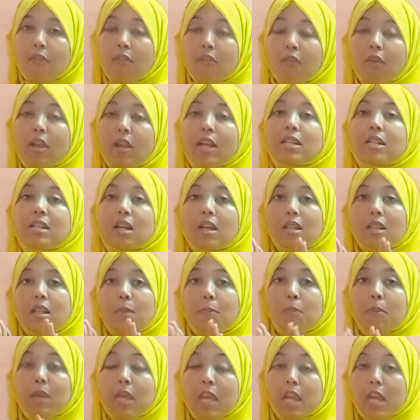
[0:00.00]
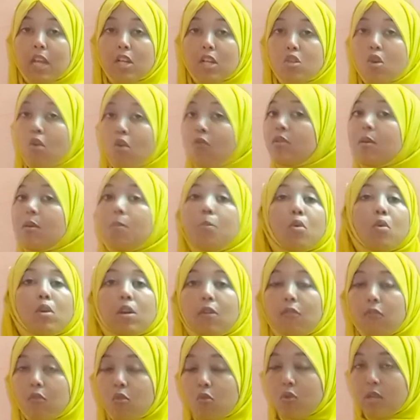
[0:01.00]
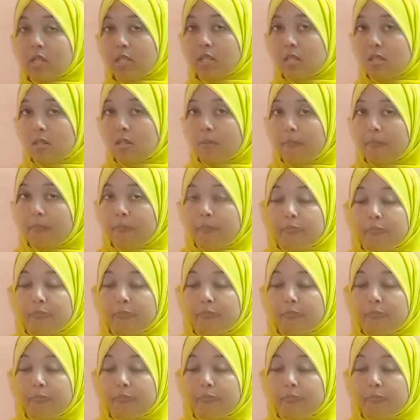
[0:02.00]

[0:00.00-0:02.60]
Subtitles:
affect the pH of the body fluids.